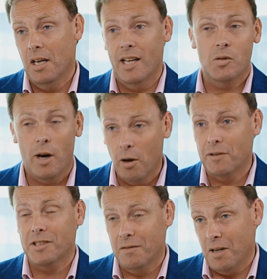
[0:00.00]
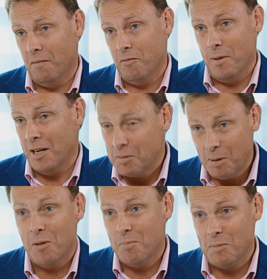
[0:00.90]
It's why obviously from an
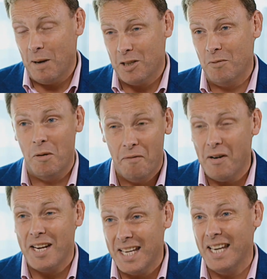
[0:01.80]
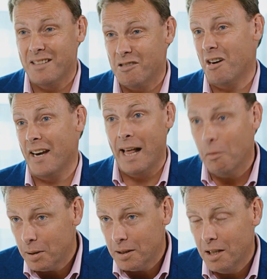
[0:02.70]
Experian perspective we're very keen to try and help,